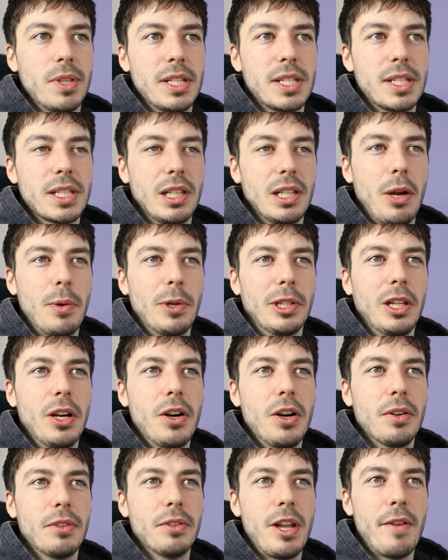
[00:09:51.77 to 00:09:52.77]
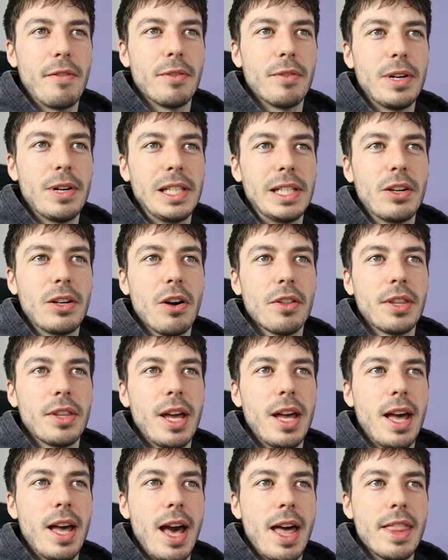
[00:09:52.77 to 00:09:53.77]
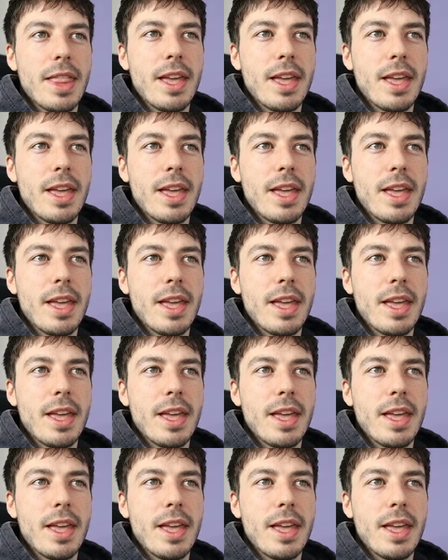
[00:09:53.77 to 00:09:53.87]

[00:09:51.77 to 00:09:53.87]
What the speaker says: this lower low, never really got there,